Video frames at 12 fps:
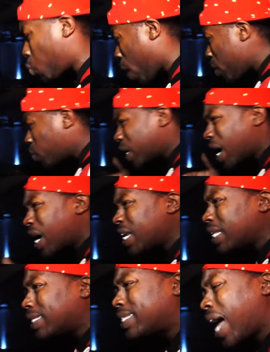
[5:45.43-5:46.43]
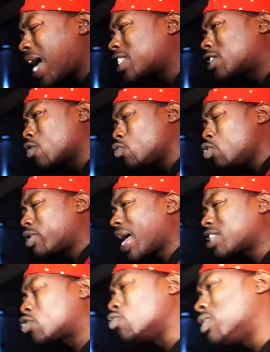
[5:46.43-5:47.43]
away with 100 dots on you.
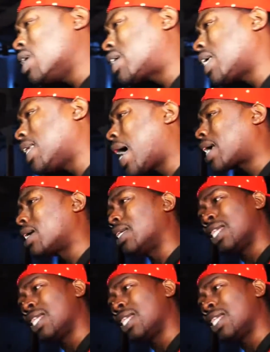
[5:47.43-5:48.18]
Got you looking like a